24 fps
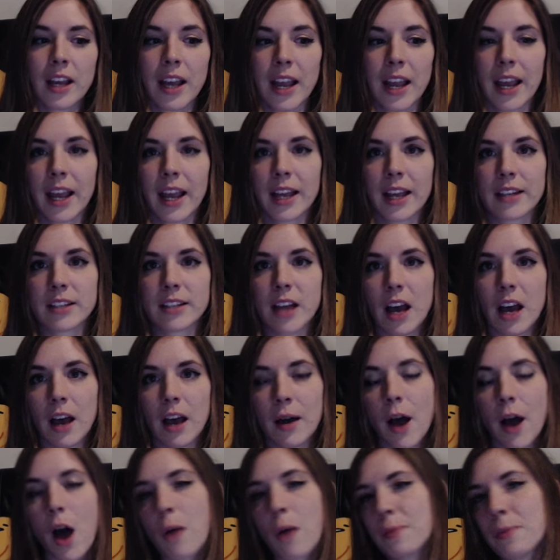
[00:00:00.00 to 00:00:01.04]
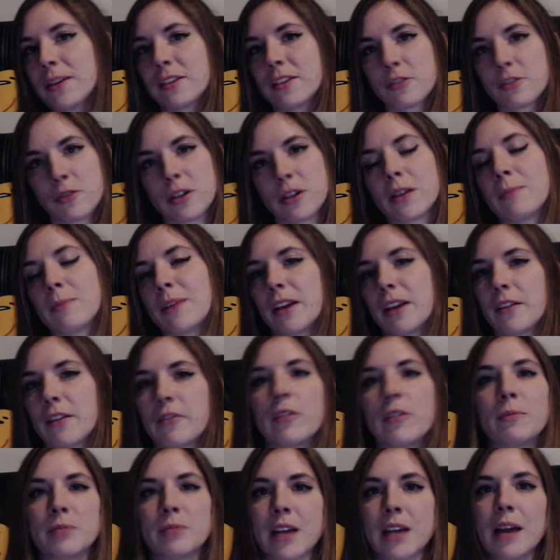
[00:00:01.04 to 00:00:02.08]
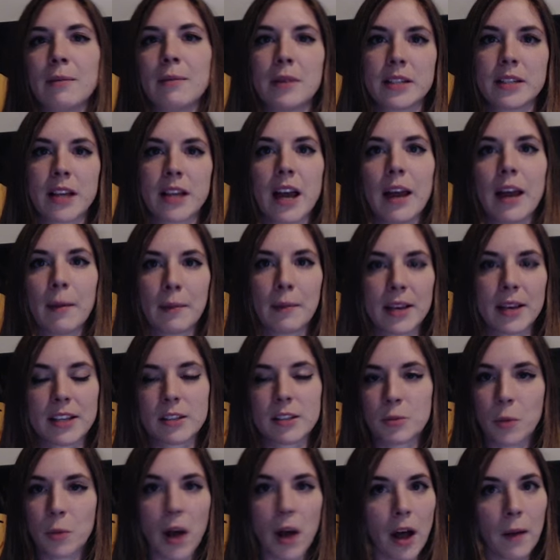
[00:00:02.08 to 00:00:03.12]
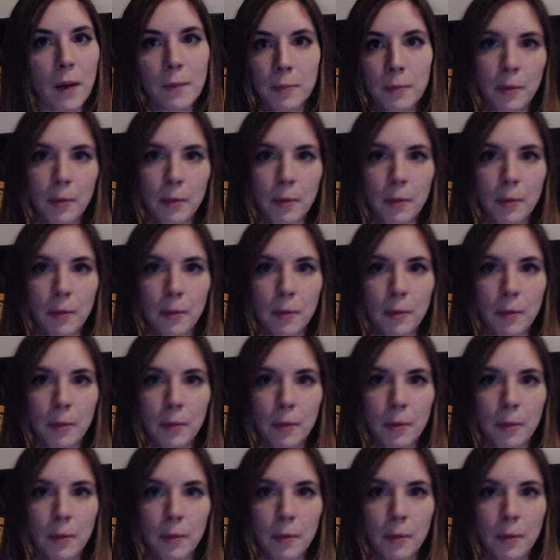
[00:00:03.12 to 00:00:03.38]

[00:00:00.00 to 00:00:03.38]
and I'll be streaming from time to time as well.